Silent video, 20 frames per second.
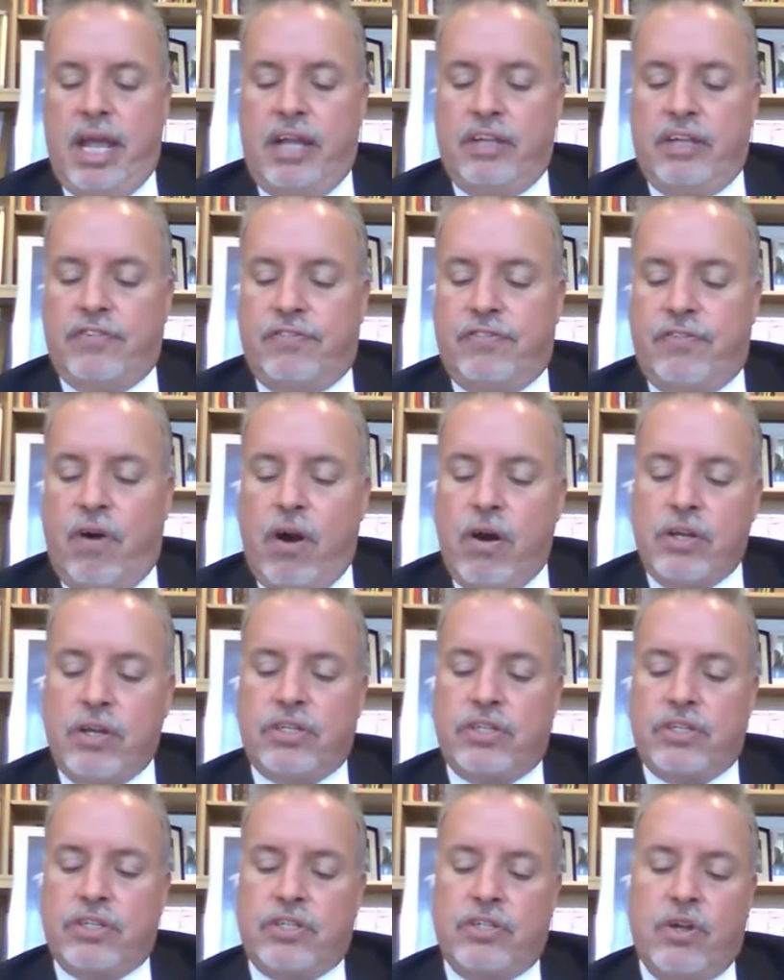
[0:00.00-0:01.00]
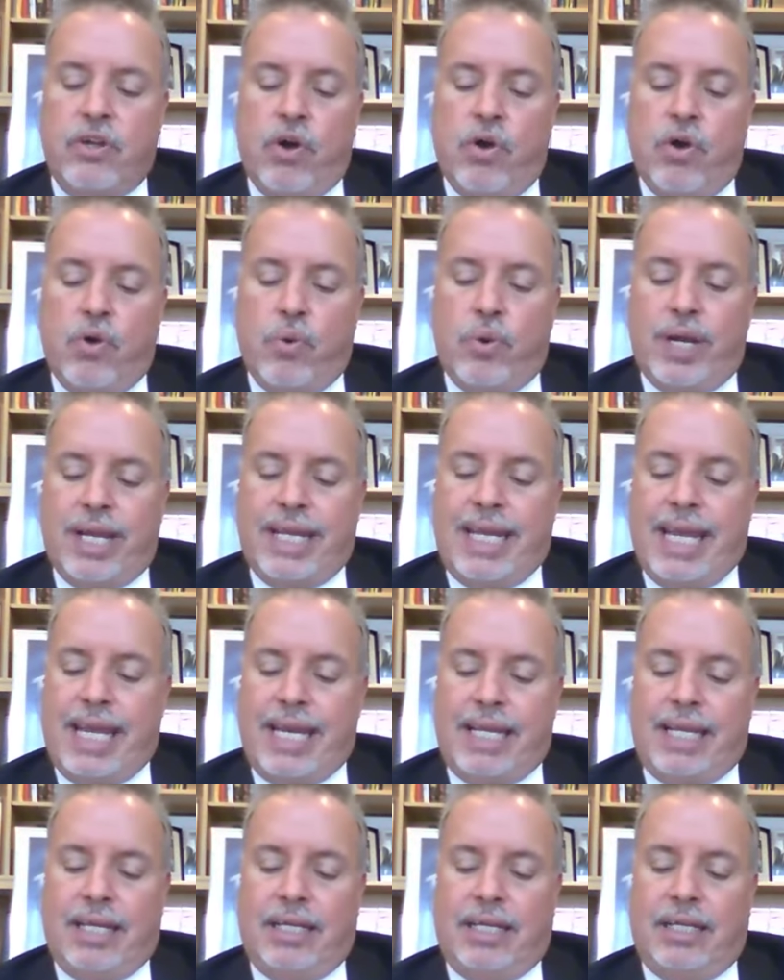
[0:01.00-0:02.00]
As far as snow
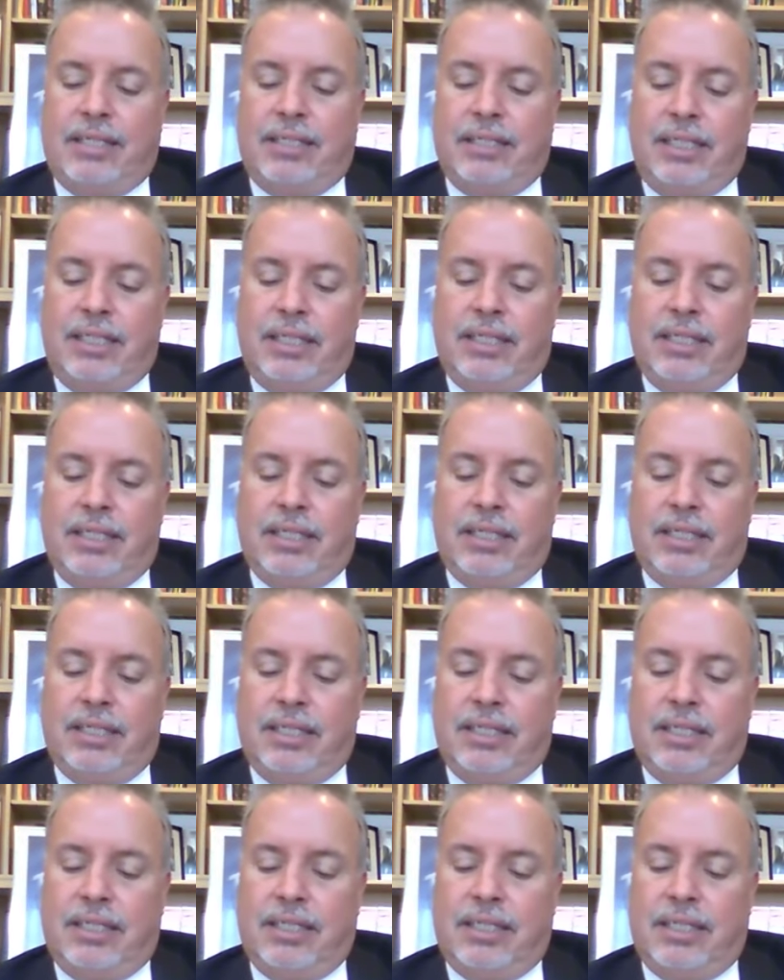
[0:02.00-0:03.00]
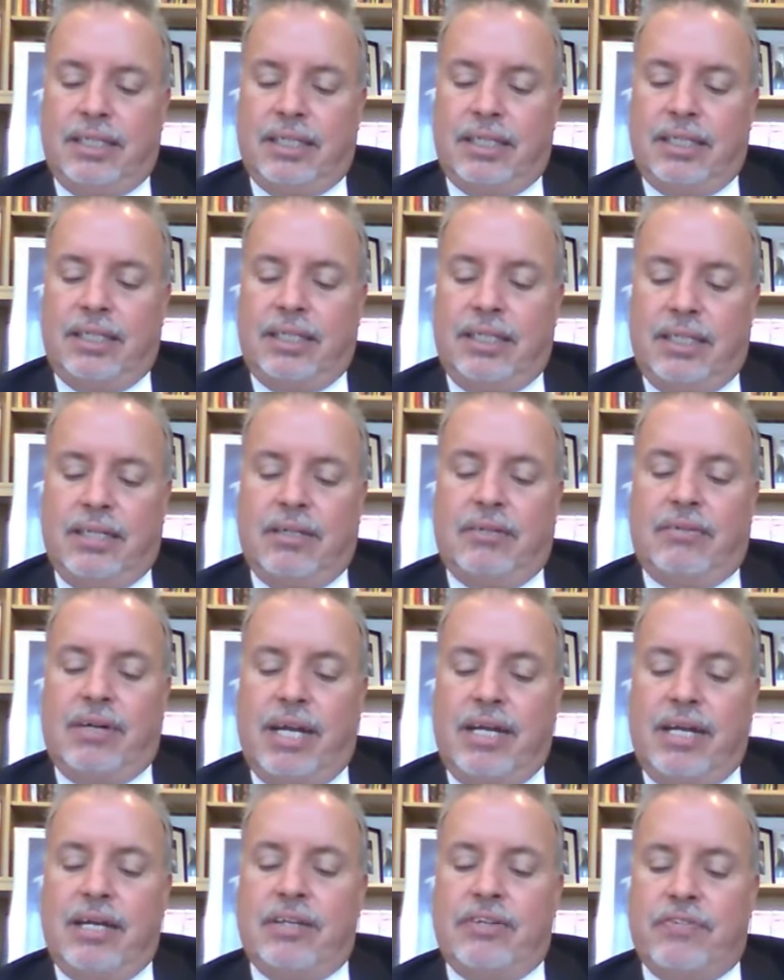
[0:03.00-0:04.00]
getting cleaned,
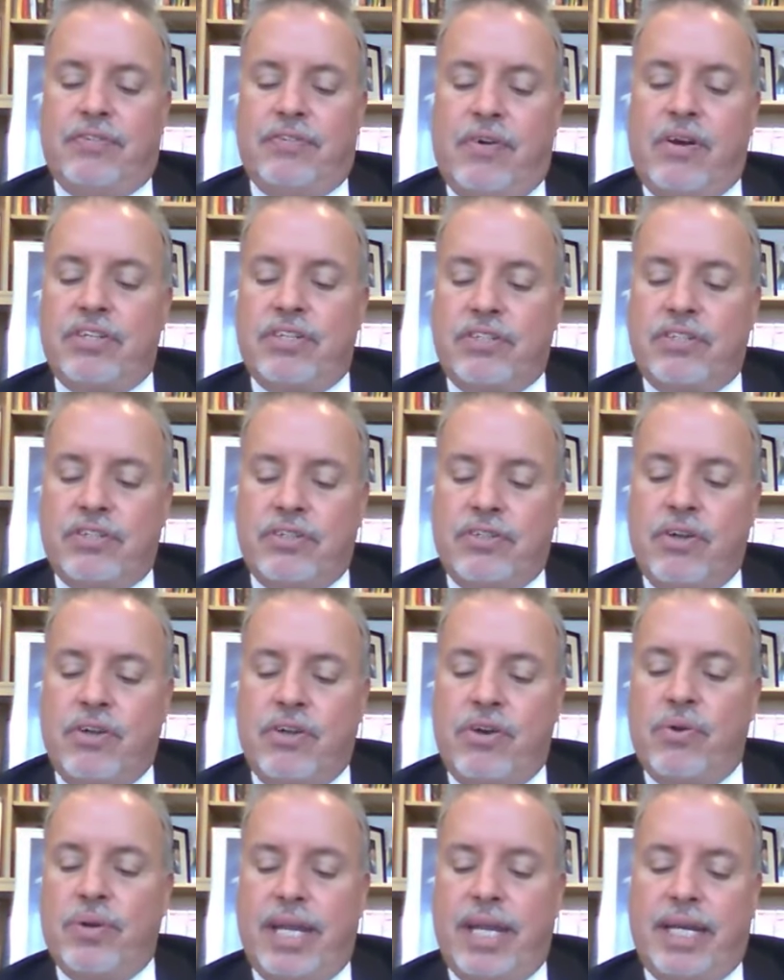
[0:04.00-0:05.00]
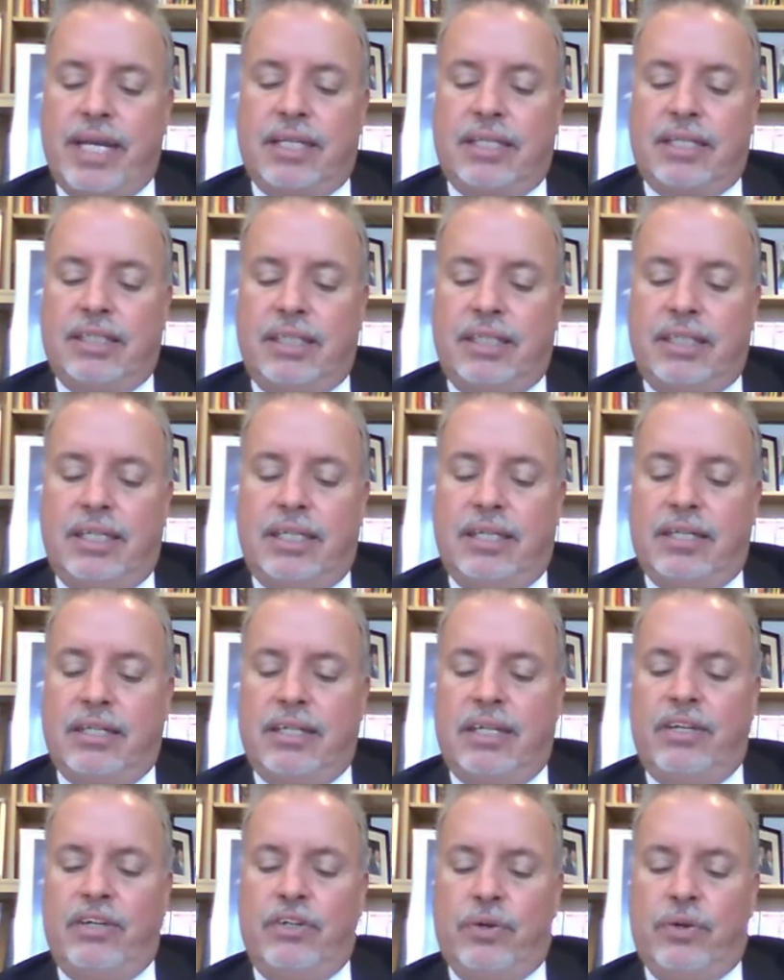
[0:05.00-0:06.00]
right? As far as snow getting
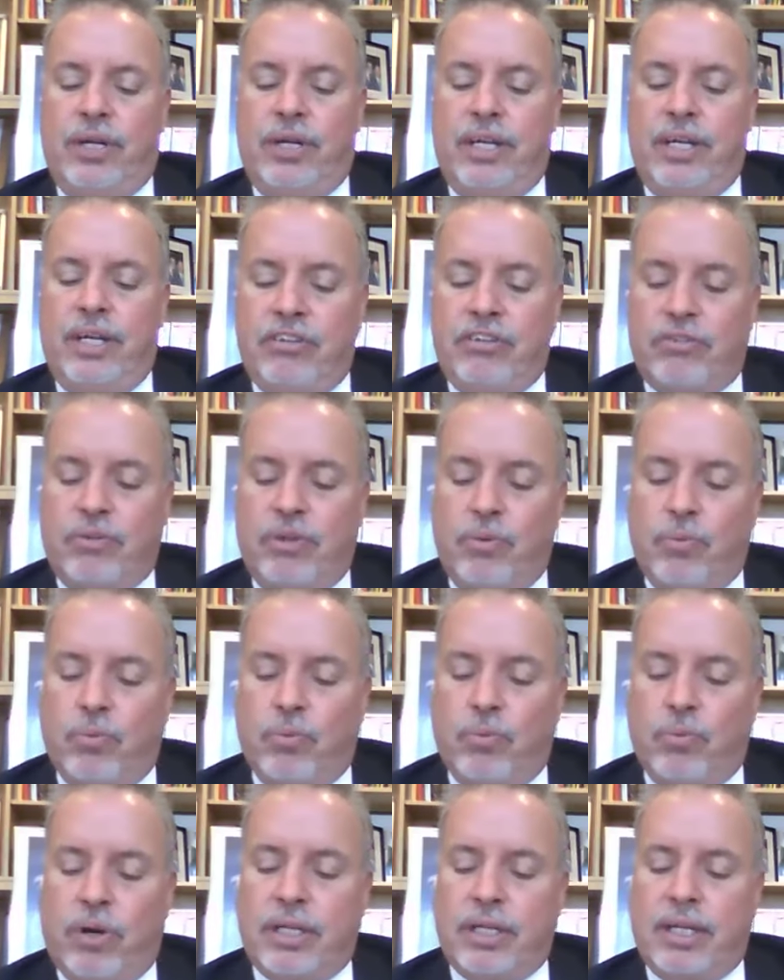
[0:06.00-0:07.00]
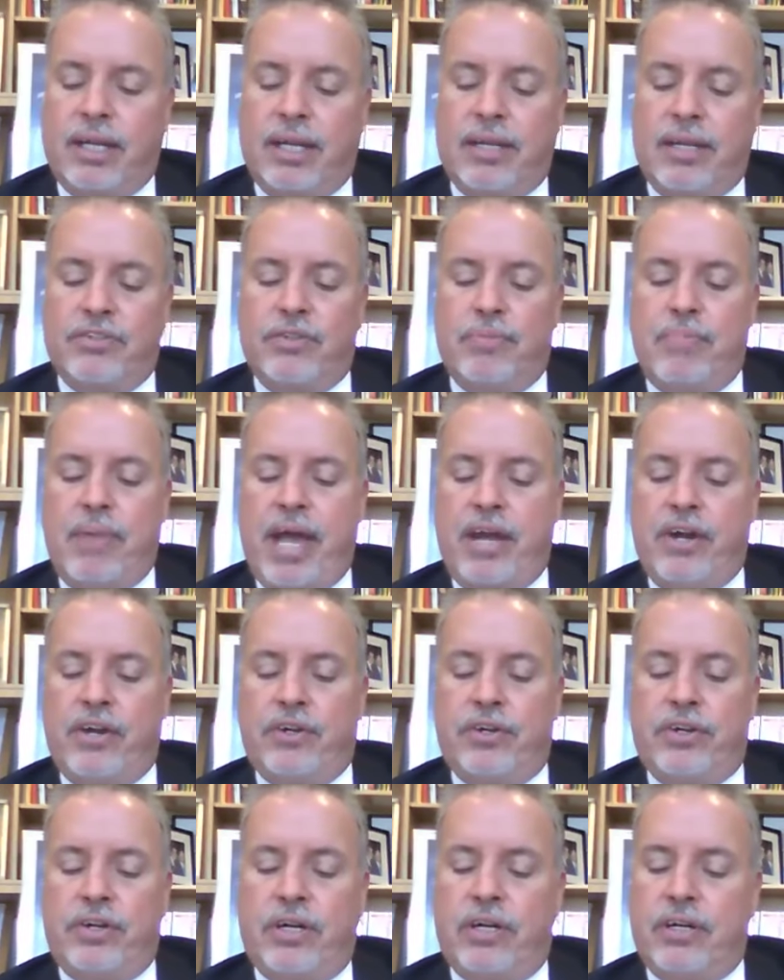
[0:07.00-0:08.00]
cleaned, in your history working as the
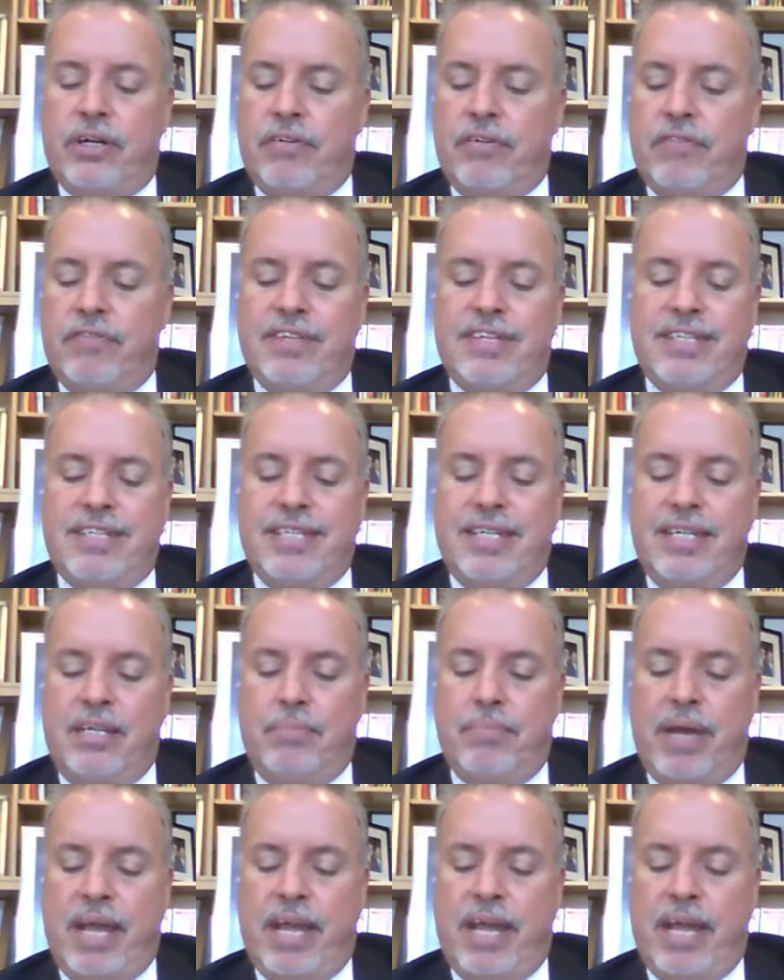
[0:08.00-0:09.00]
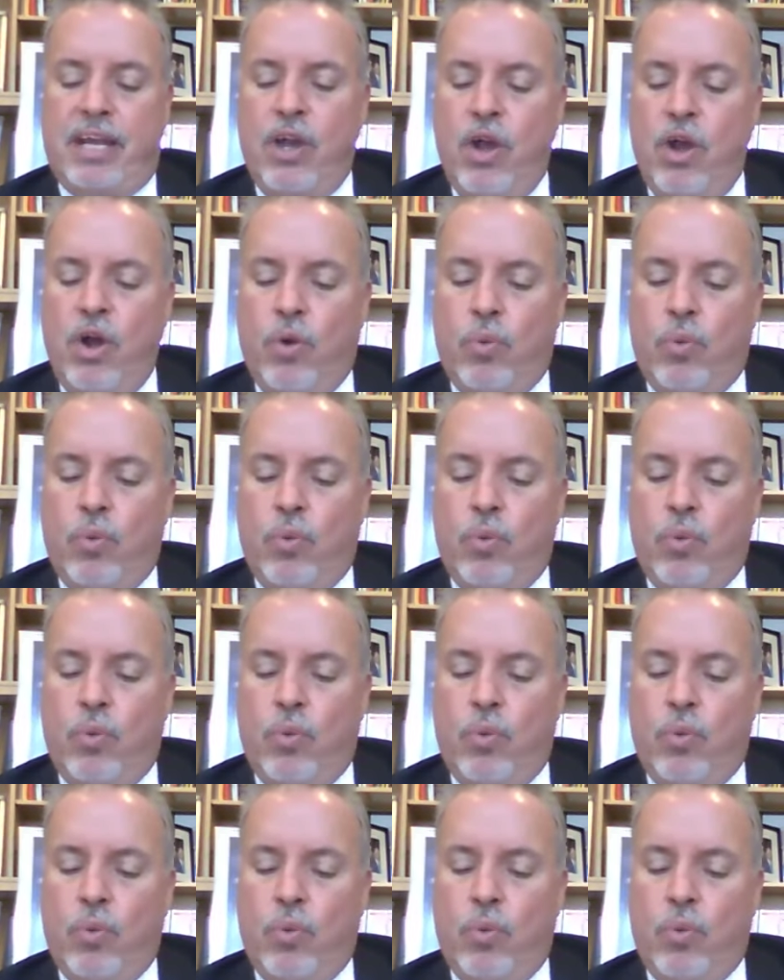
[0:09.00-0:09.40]
manager of Citibank,